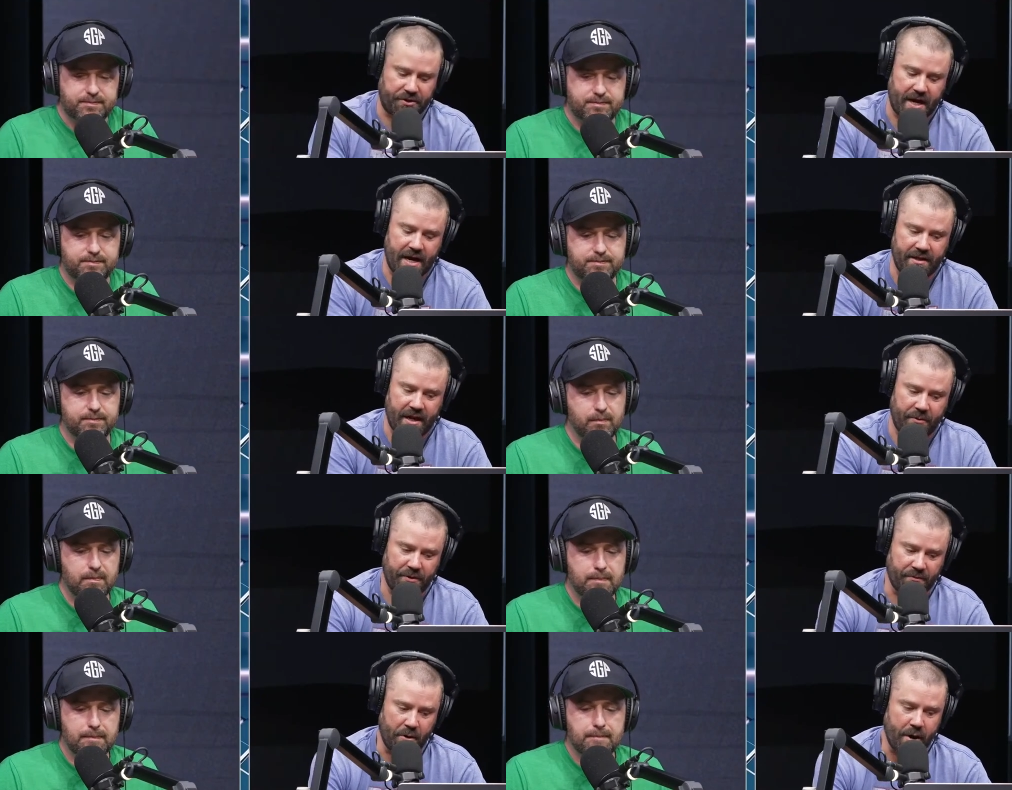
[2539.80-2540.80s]
Speaker 1: guy that I would
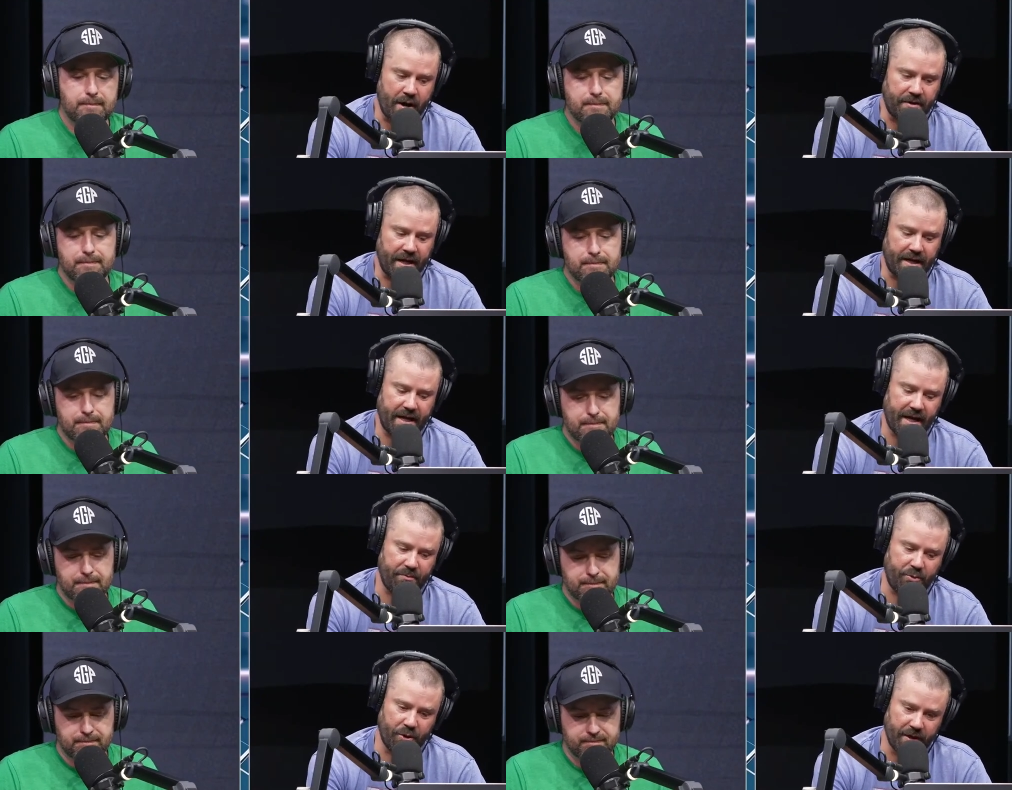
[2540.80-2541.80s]
throw out that I
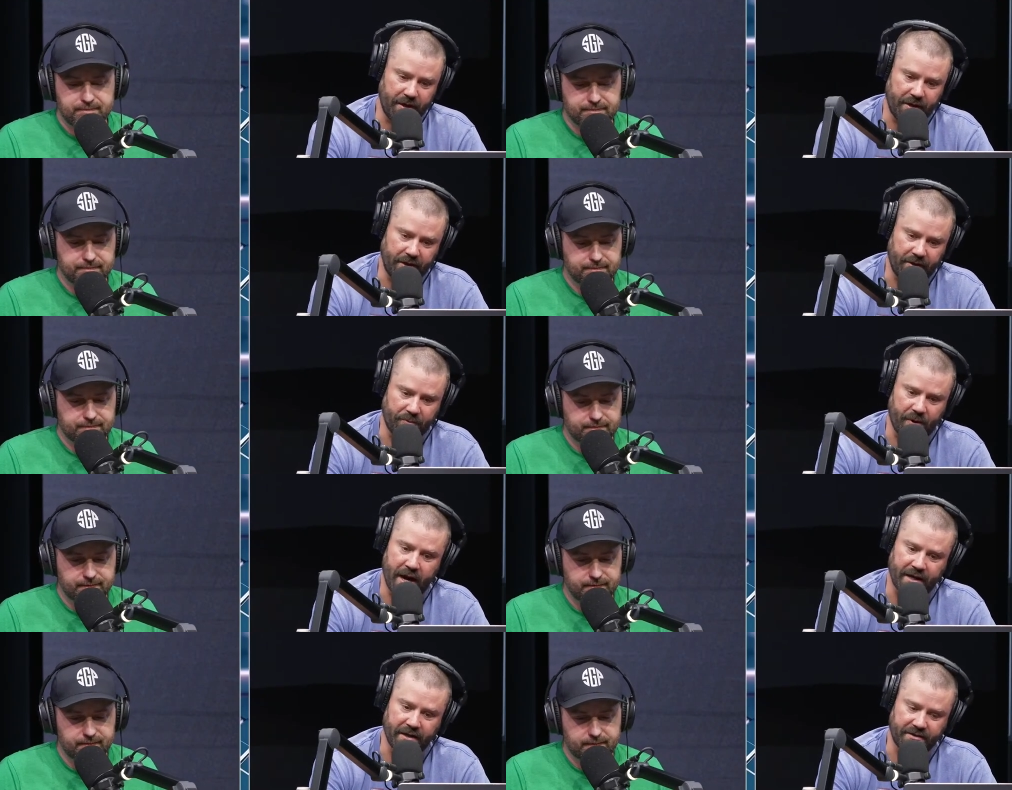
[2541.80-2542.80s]
can't put in in the
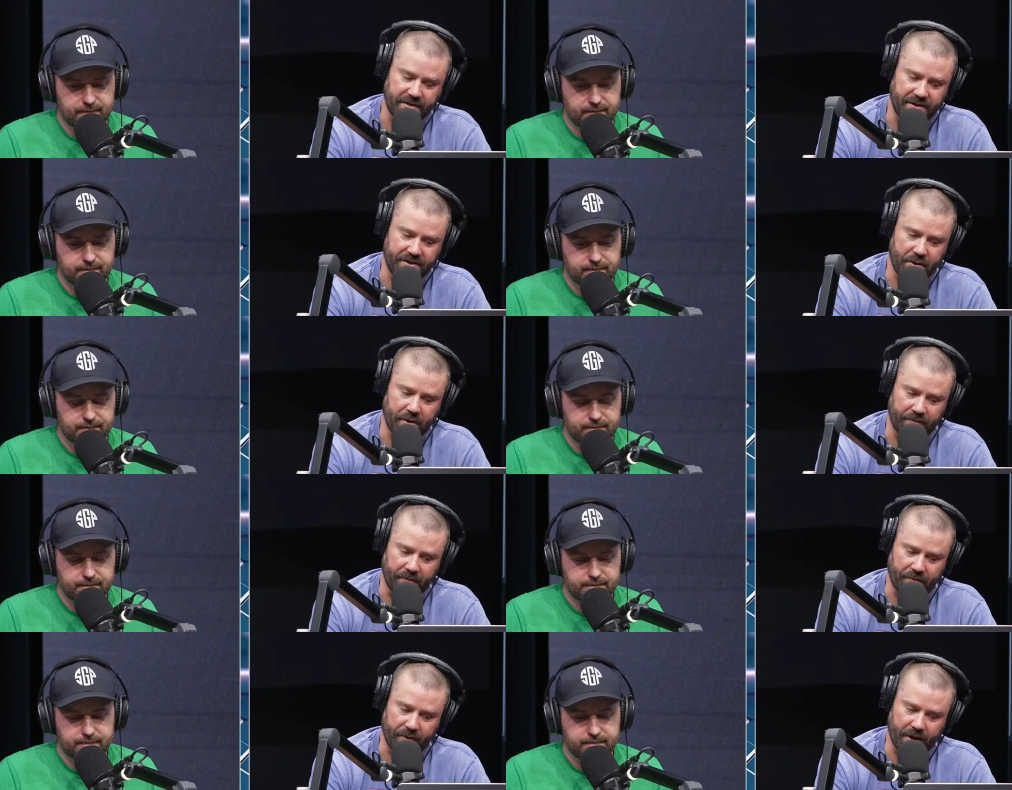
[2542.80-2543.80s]
rankings because he's going for
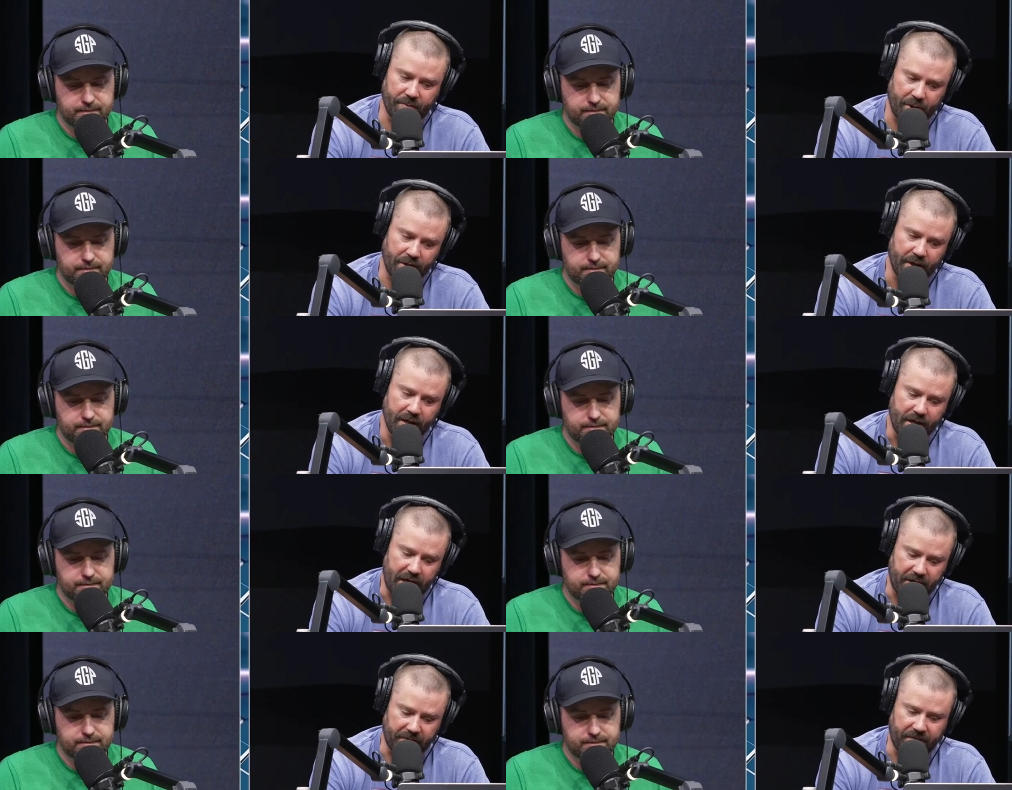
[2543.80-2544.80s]
free, but
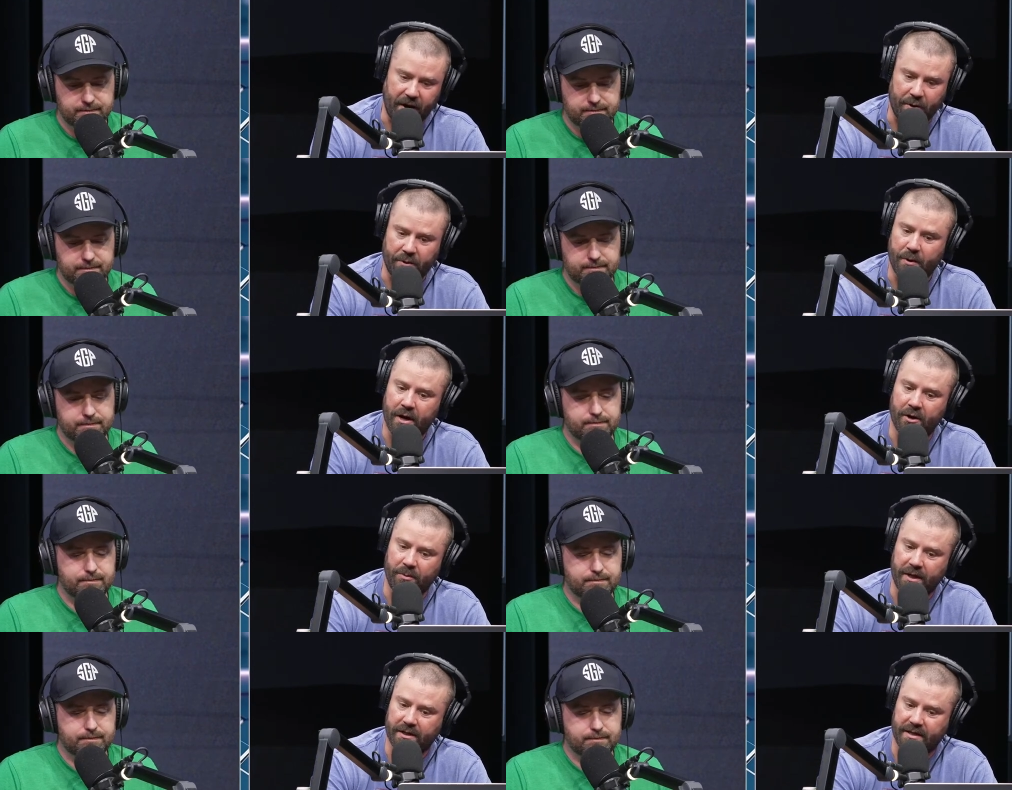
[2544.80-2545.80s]
he could very well
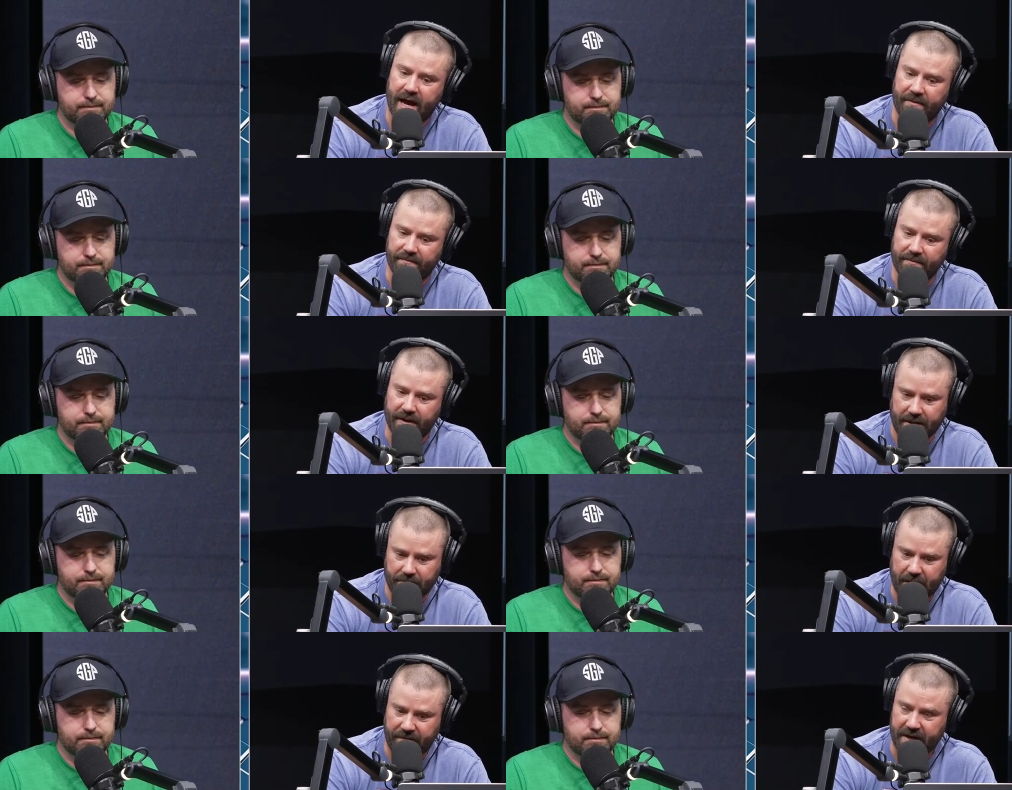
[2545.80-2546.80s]
be a top. Like
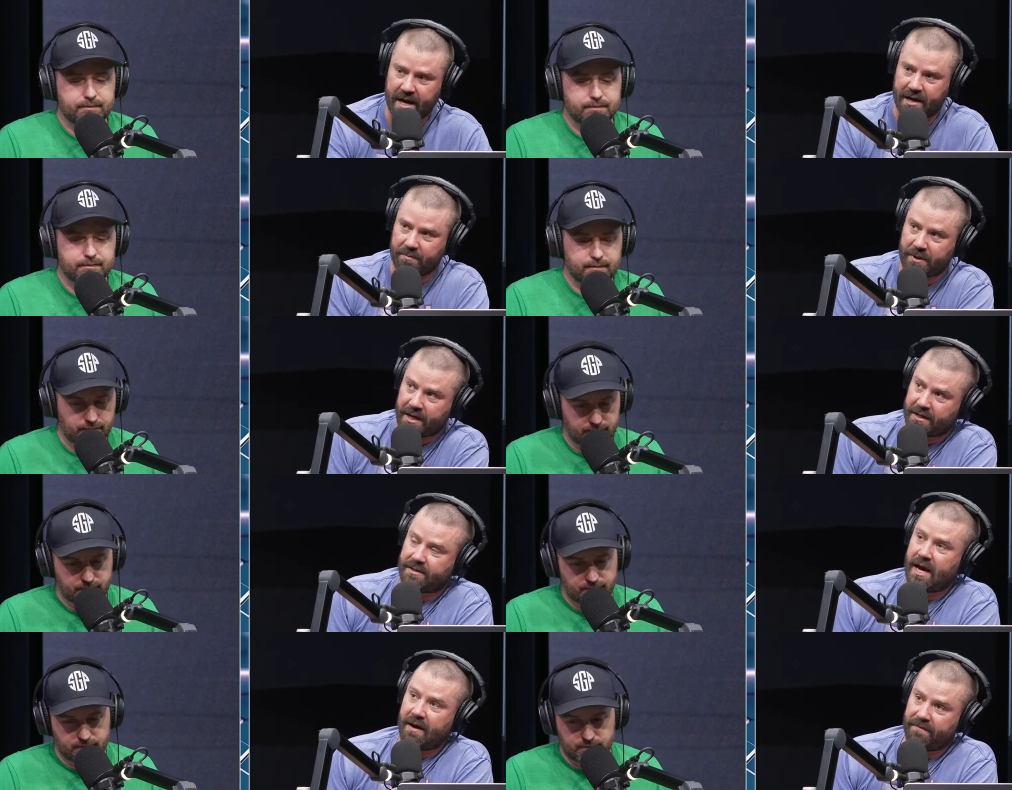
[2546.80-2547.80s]
if he ended up being a
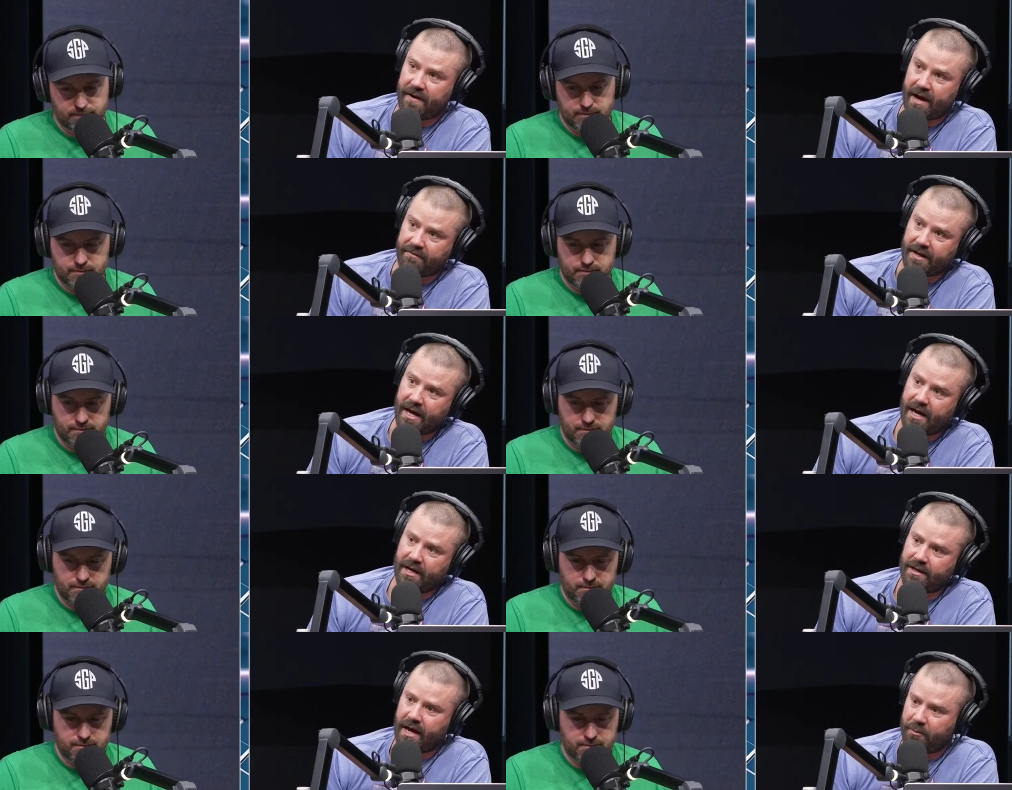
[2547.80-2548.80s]
top five
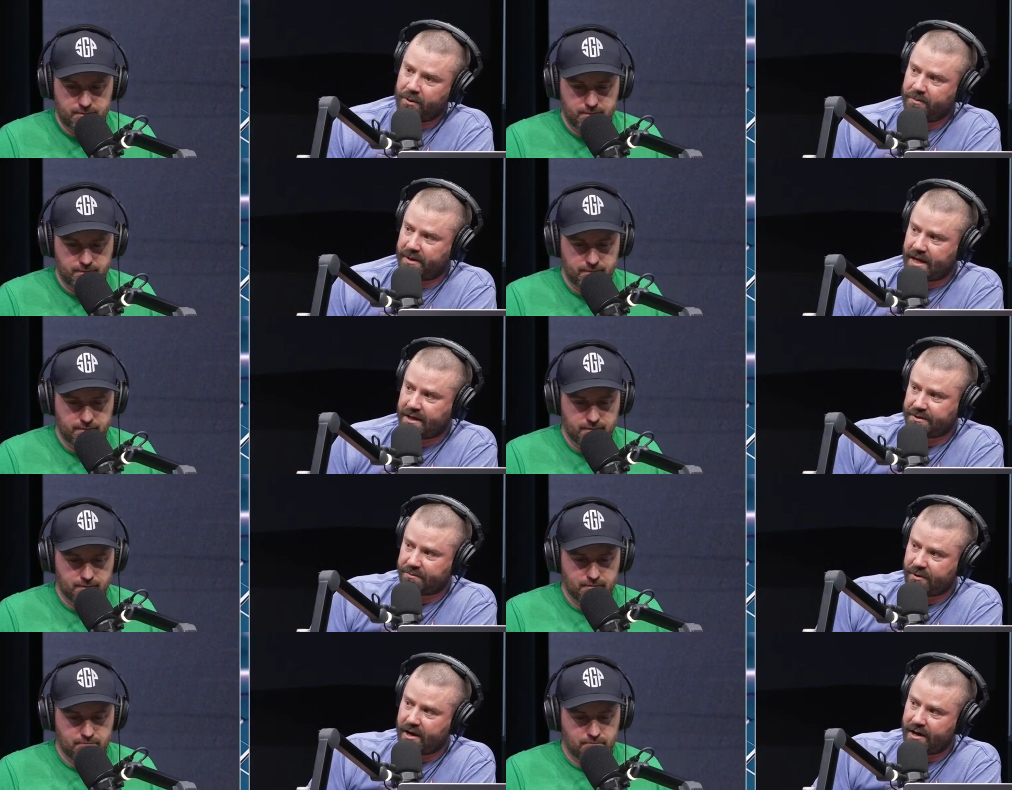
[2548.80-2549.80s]
guy, I wouldn't be that
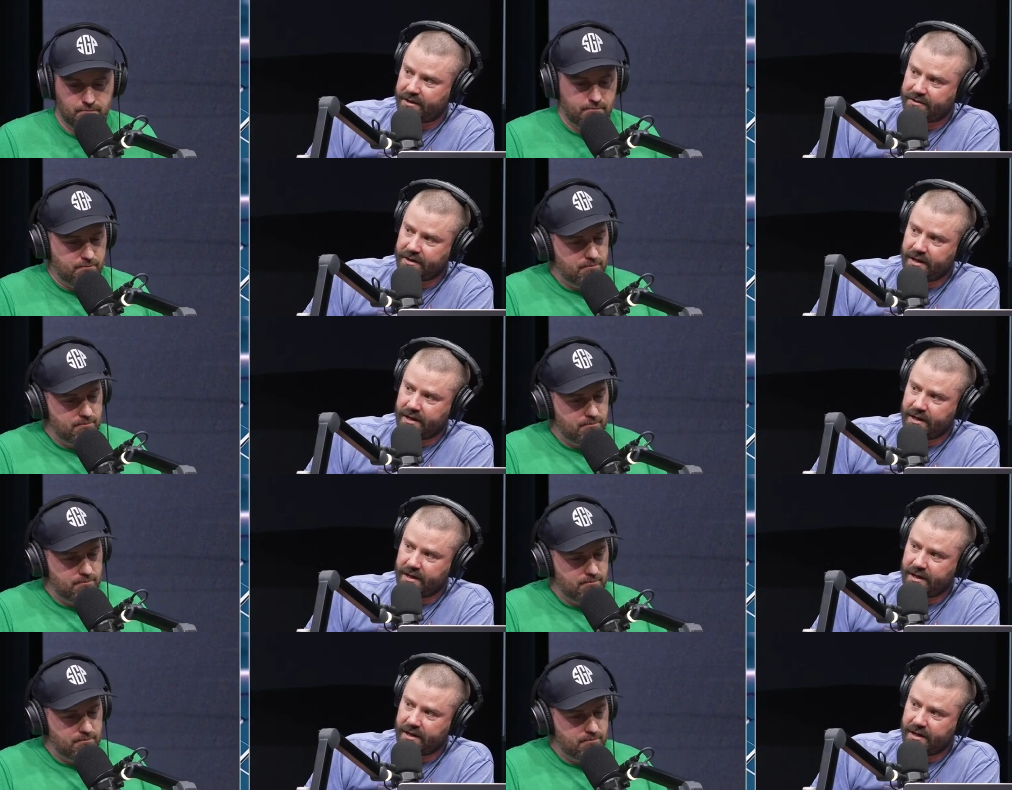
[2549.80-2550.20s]
surprised.